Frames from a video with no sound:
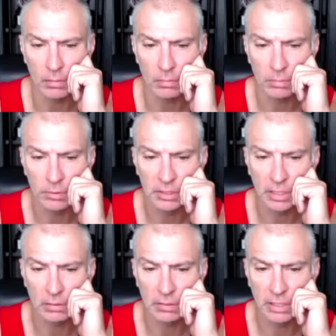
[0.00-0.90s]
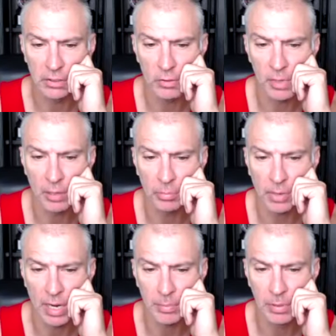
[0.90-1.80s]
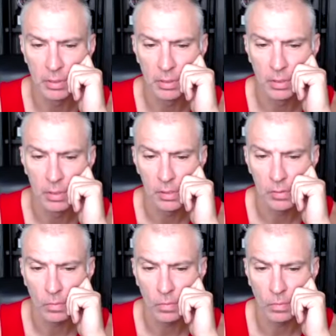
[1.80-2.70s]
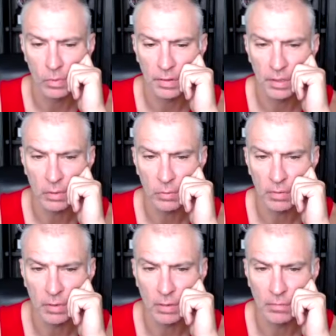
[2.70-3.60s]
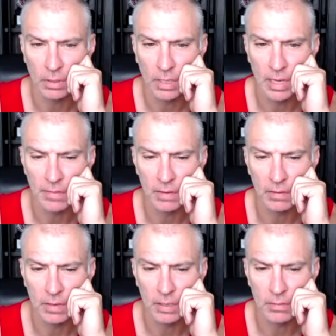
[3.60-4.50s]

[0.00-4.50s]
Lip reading: shit they don't tell you about prep. I think we covered a lot of it, right?